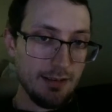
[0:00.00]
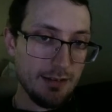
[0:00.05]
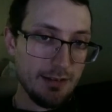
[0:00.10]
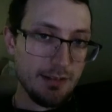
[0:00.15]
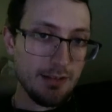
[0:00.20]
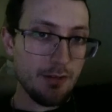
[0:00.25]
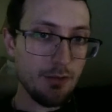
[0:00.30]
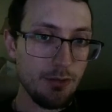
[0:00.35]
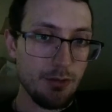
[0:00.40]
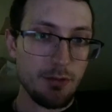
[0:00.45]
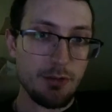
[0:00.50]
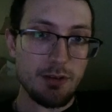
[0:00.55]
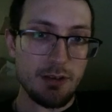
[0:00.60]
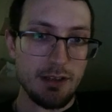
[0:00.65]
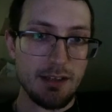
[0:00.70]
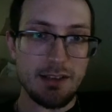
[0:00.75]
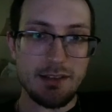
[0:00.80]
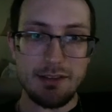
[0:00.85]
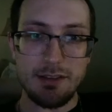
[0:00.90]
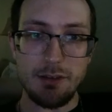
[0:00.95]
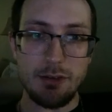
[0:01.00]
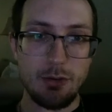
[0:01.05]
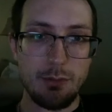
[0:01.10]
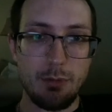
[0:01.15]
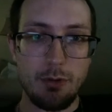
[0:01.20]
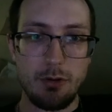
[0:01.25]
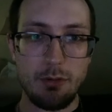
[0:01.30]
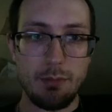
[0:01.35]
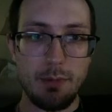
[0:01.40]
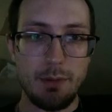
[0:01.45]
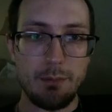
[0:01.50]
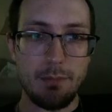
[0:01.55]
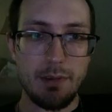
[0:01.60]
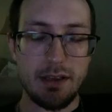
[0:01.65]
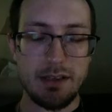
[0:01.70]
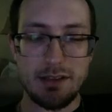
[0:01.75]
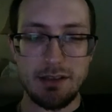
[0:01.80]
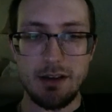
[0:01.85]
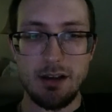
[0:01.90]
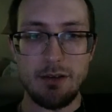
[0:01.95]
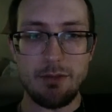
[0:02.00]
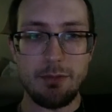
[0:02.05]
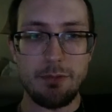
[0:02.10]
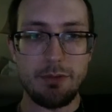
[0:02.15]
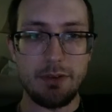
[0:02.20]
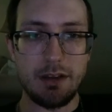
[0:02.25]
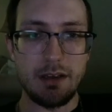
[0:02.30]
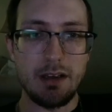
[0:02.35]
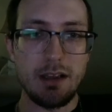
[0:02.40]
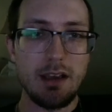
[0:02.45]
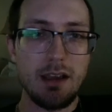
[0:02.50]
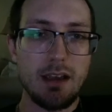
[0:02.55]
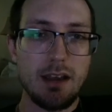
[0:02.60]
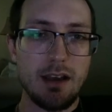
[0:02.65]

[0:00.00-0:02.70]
you could easily do a Pokemon based off of it.